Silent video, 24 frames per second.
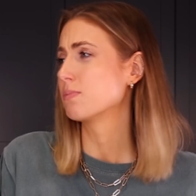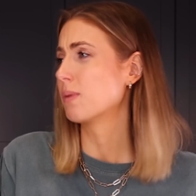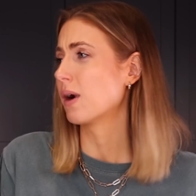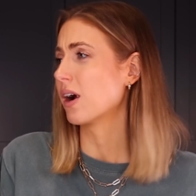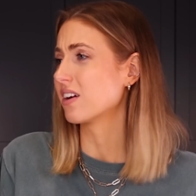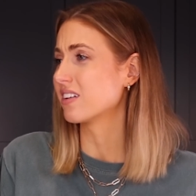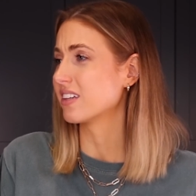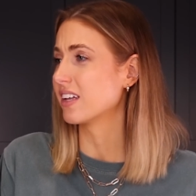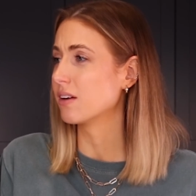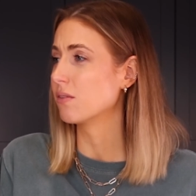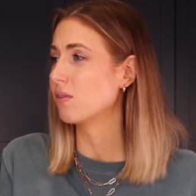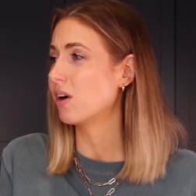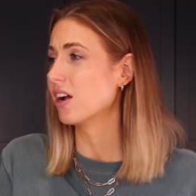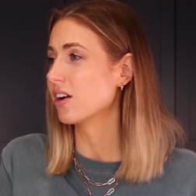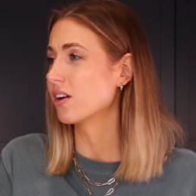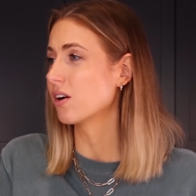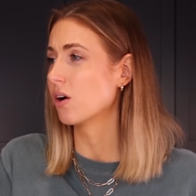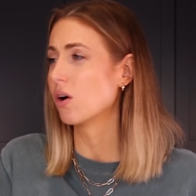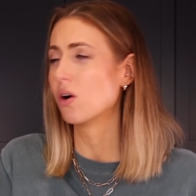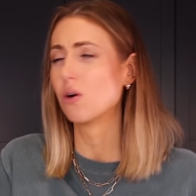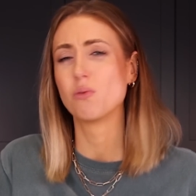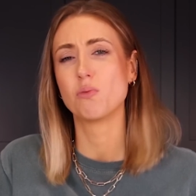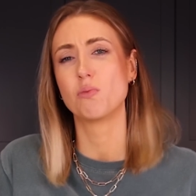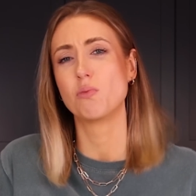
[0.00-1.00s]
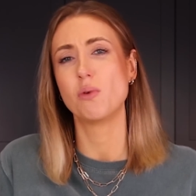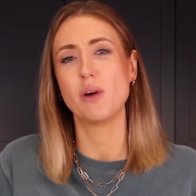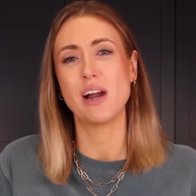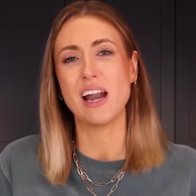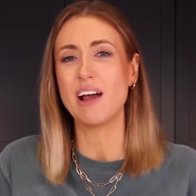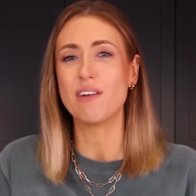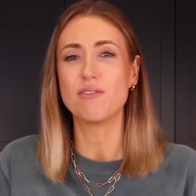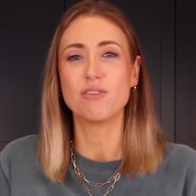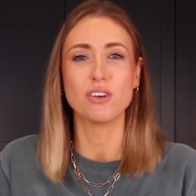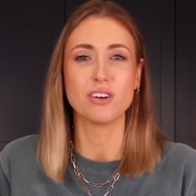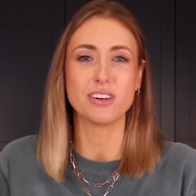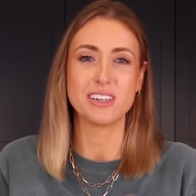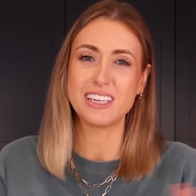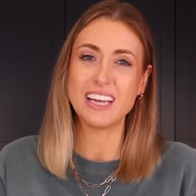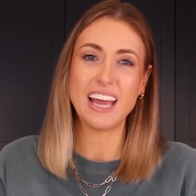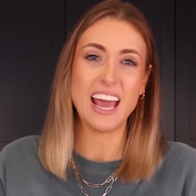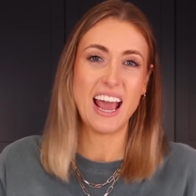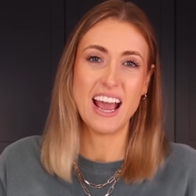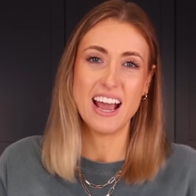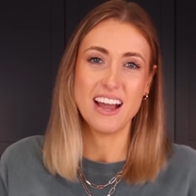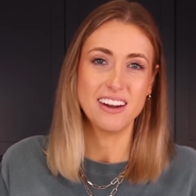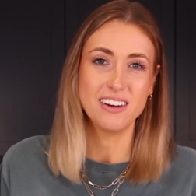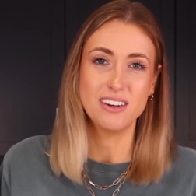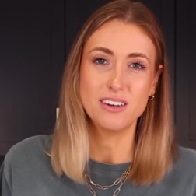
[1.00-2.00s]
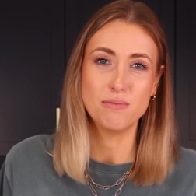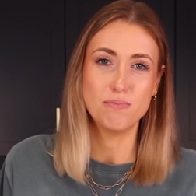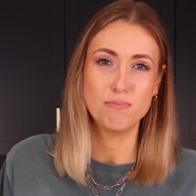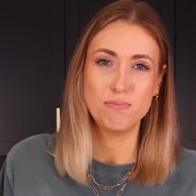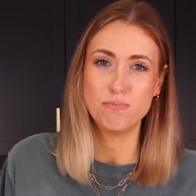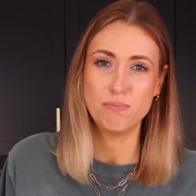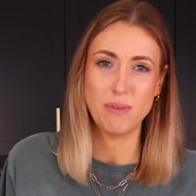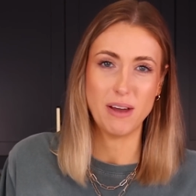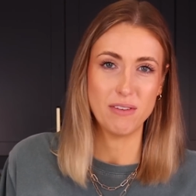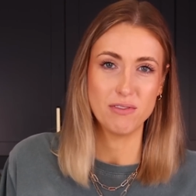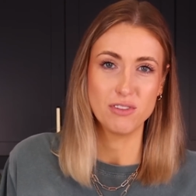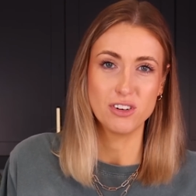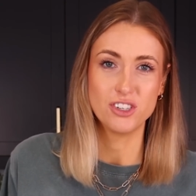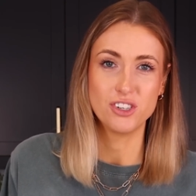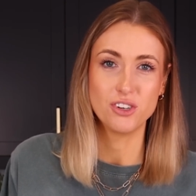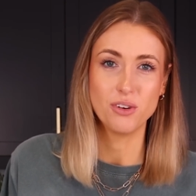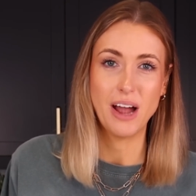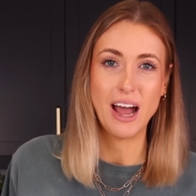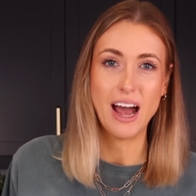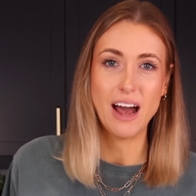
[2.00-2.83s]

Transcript: sparkling water or whatever canned beverage you